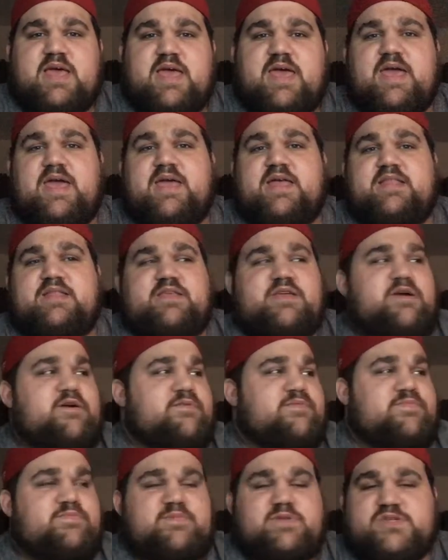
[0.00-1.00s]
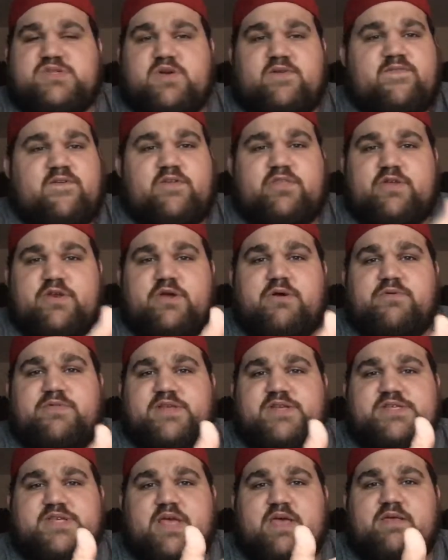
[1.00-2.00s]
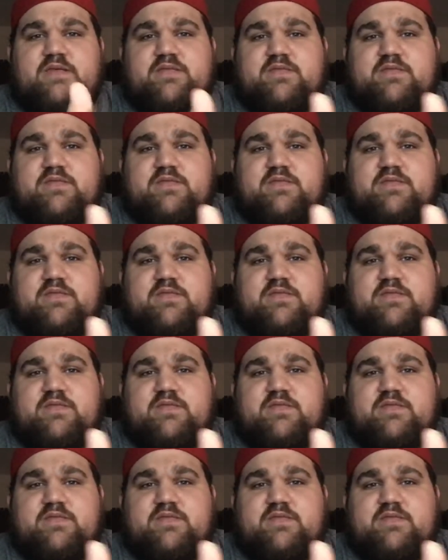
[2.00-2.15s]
And, you know, so far they're doing this,